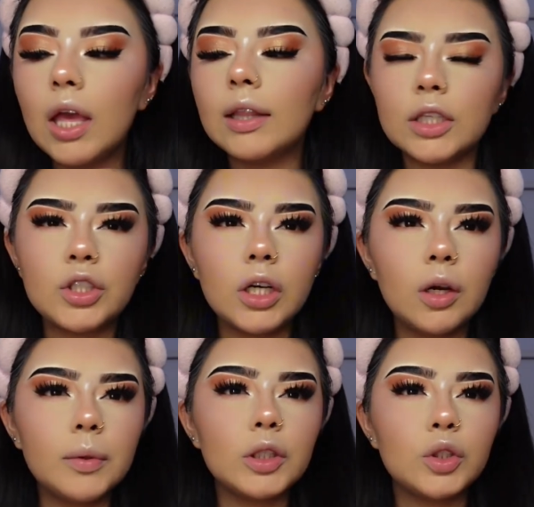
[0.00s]
Let's try to
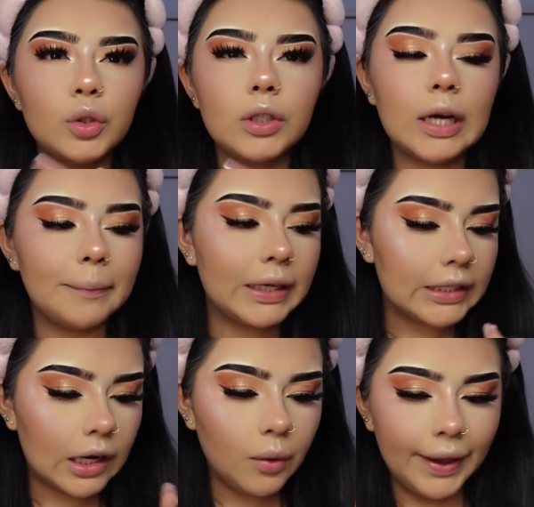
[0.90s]
go with the two that I picked
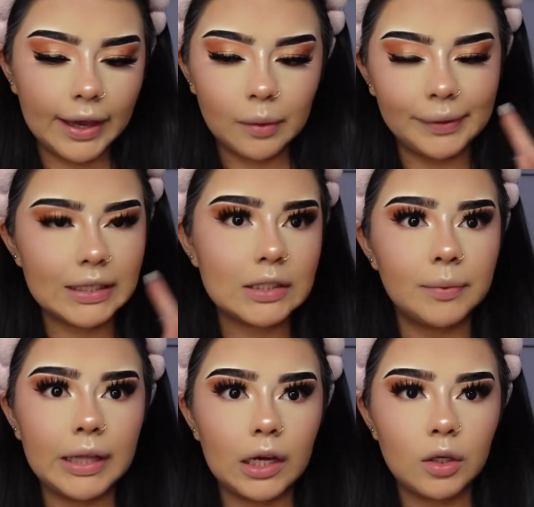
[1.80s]
out and we're gonna see
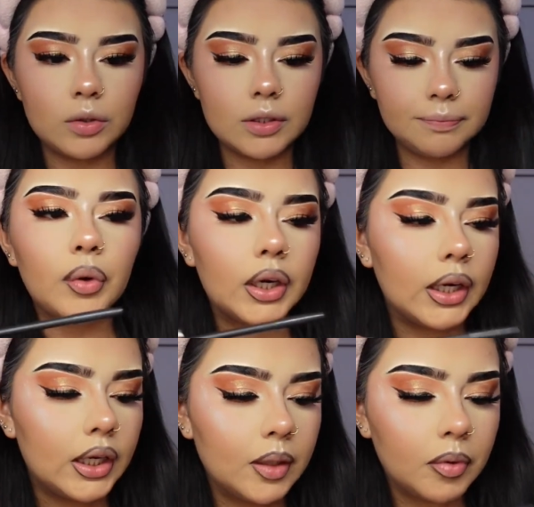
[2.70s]
where that goes. We're gonna
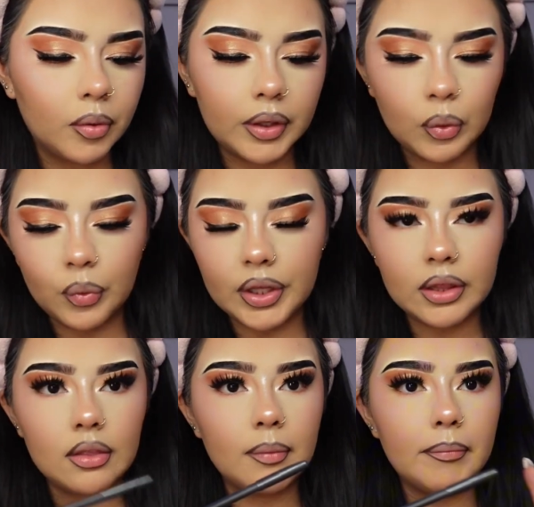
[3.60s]
end up going
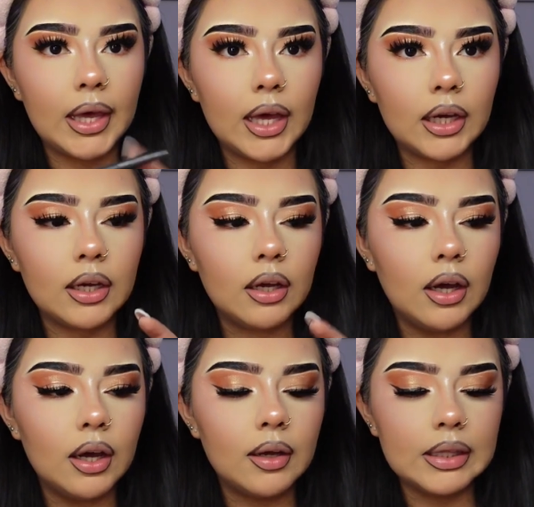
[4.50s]
with the MAC
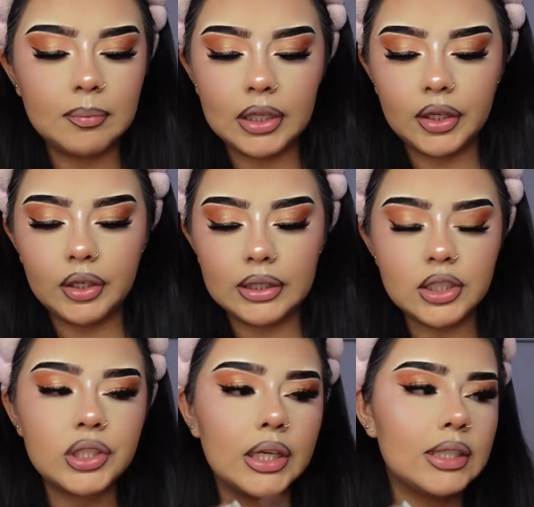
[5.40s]
lip liner in the
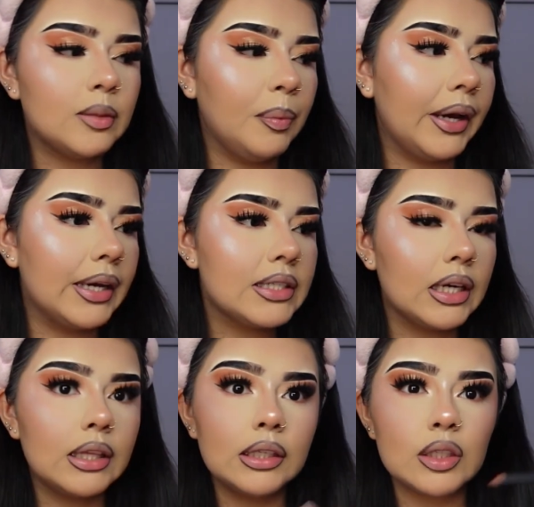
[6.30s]
shade Spice. I
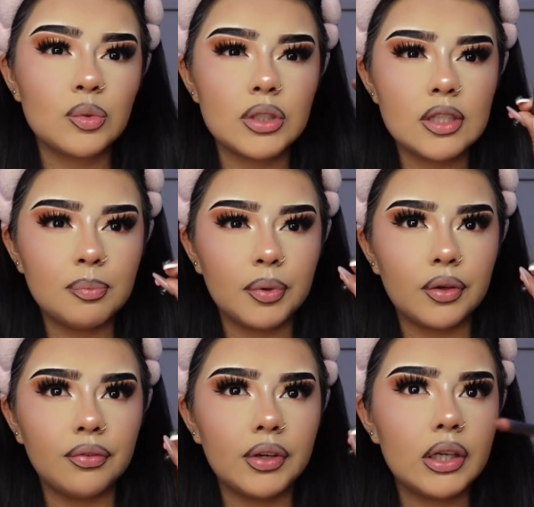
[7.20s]
think this one's
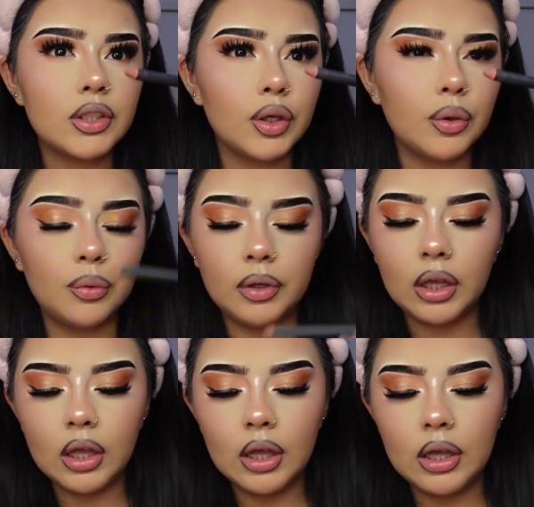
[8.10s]
perfect tone.
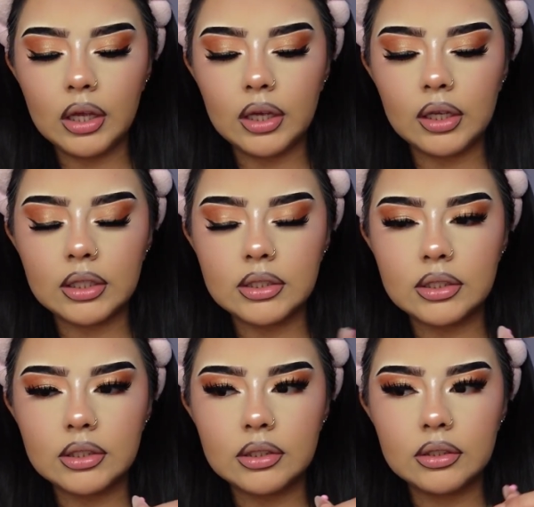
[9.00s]

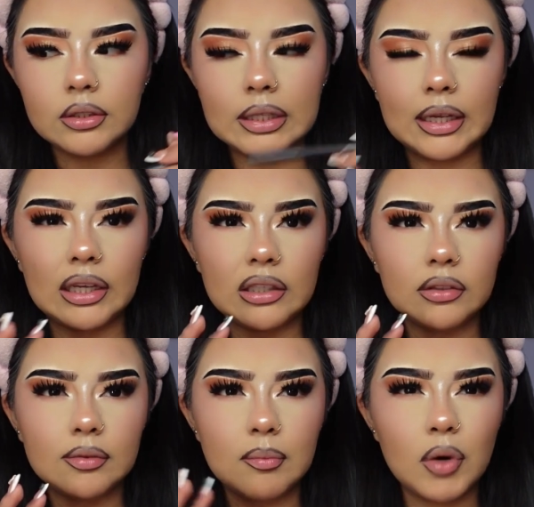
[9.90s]
It's like
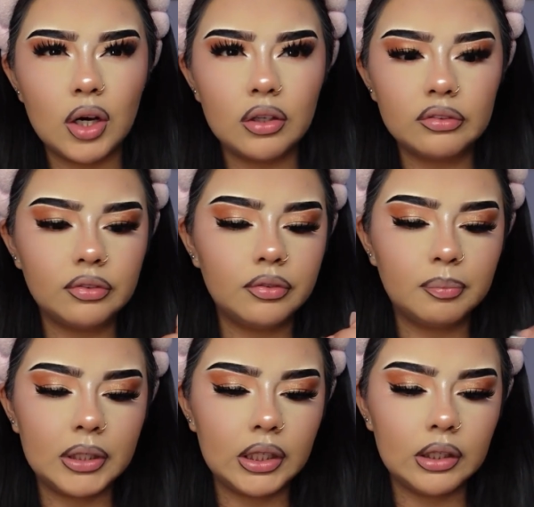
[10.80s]
mauve,
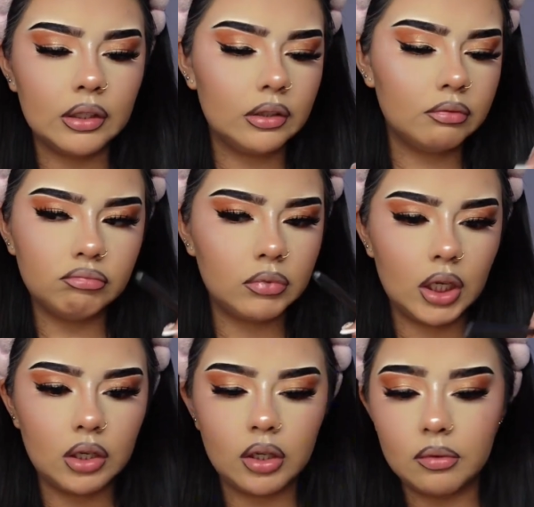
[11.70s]
pink, I
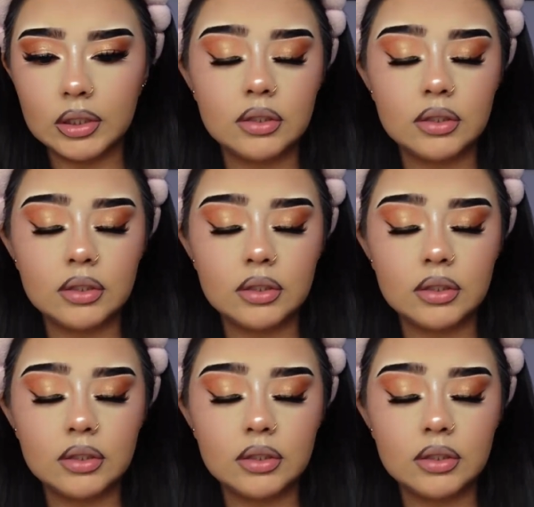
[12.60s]
don't know.